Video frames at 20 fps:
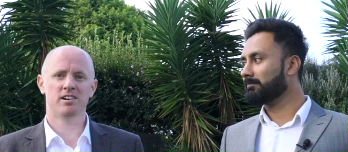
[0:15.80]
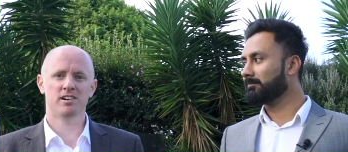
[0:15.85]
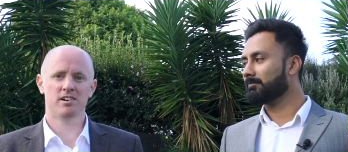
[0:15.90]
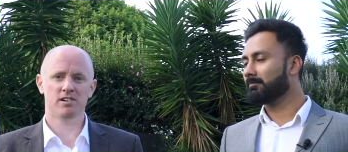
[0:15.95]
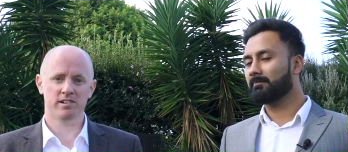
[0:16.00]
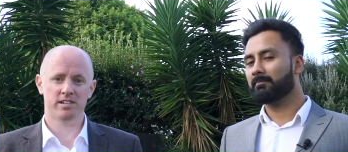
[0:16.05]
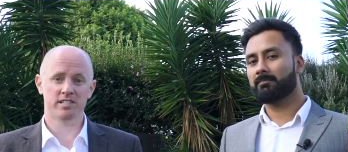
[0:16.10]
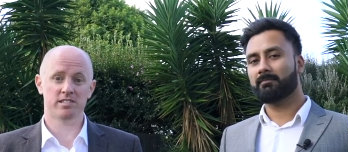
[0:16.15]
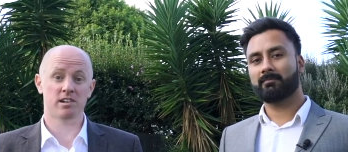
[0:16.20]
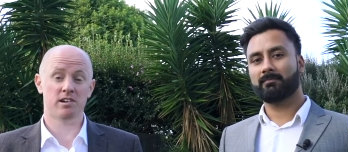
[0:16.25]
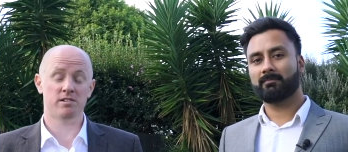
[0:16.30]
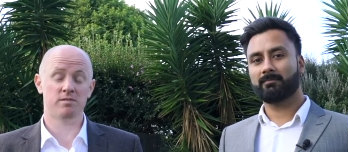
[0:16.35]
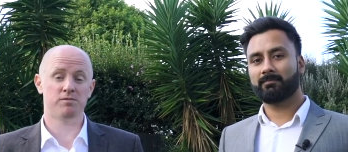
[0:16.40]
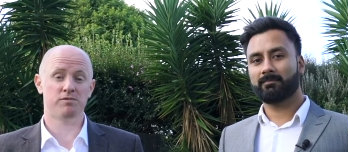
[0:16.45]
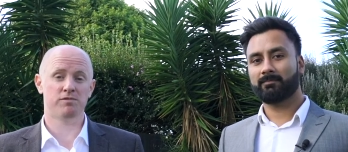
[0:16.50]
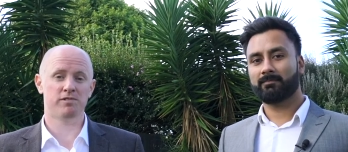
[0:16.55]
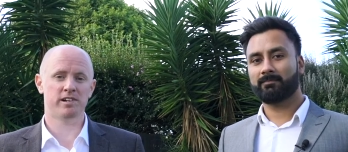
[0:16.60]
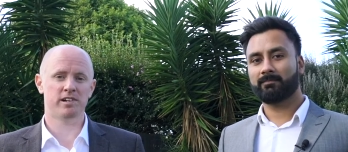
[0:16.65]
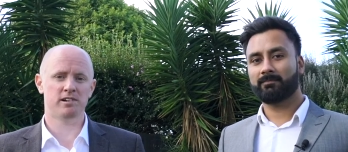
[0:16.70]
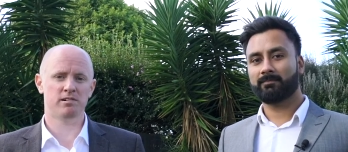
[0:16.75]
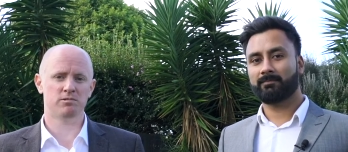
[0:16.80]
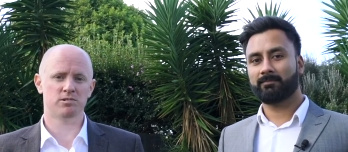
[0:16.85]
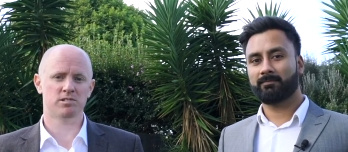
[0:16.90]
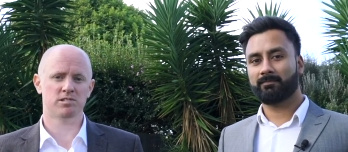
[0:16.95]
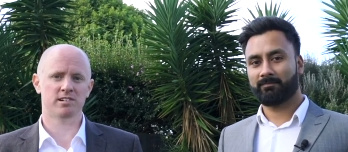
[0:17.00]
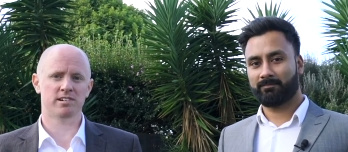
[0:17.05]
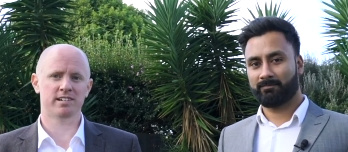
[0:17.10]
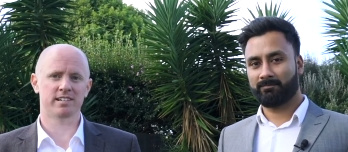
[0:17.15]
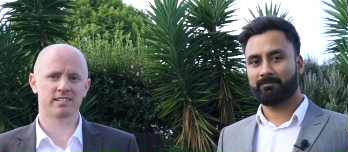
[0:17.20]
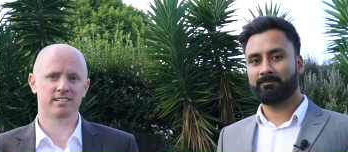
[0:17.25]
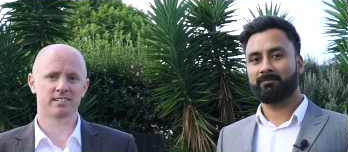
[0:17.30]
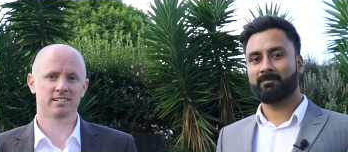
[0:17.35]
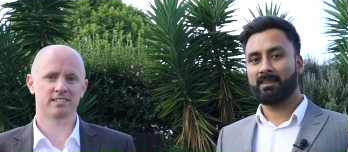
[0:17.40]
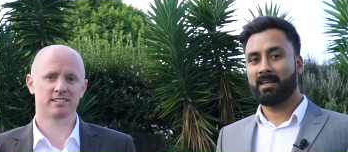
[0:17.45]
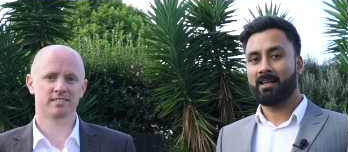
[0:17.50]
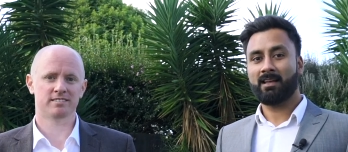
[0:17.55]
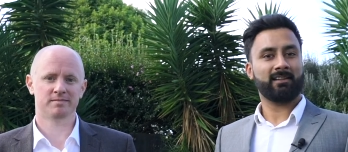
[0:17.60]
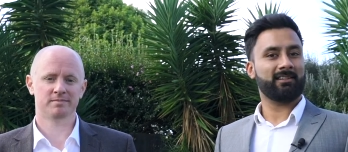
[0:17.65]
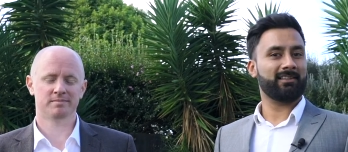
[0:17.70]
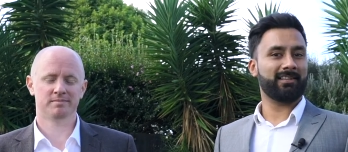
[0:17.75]
Speaker 1: on its own freehold site.
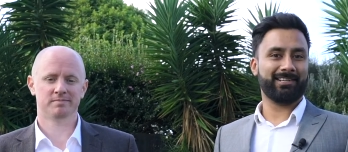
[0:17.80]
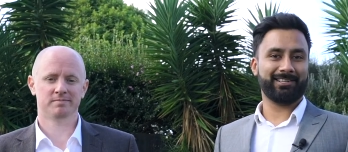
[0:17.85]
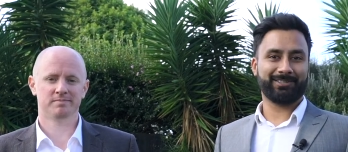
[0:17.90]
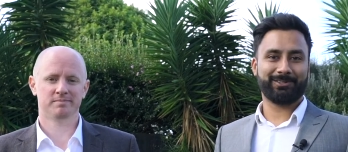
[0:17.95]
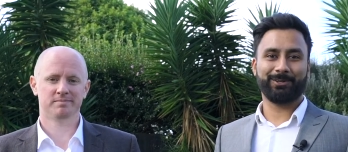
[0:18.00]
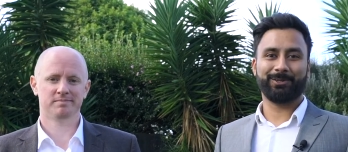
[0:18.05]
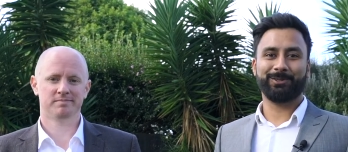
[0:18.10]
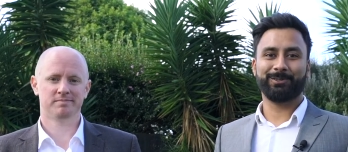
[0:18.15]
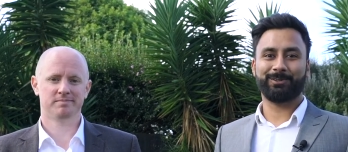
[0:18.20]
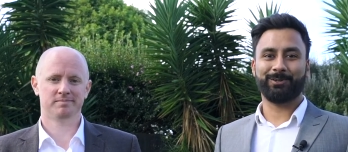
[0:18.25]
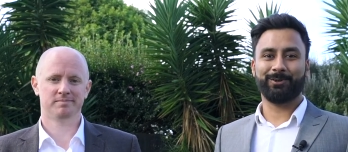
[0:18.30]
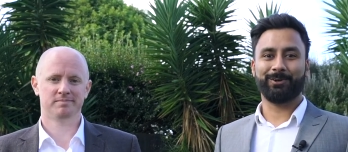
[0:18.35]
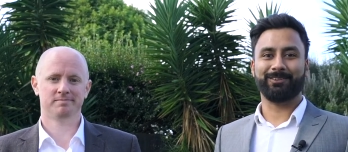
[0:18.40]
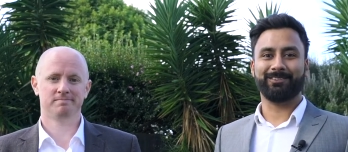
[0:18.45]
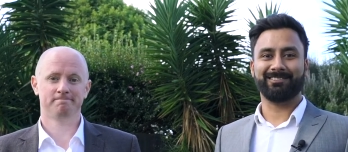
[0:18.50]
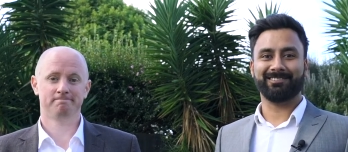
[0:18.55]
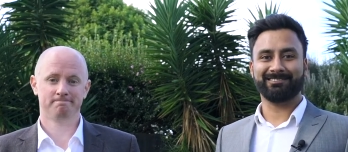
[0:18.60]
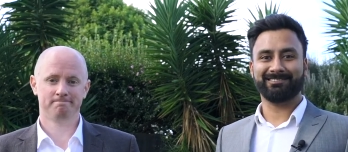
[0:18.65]
Speaker 2: Let us show you through.